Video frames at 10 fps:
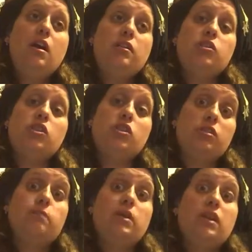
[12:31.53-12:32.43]
she
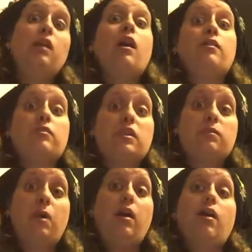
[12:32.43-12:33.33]
should be
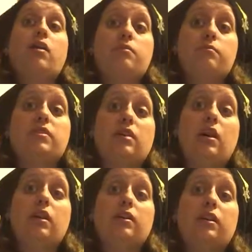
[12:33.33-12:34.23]
underneath my arms
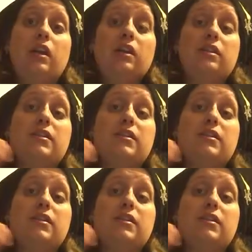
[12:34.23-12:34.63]
getting the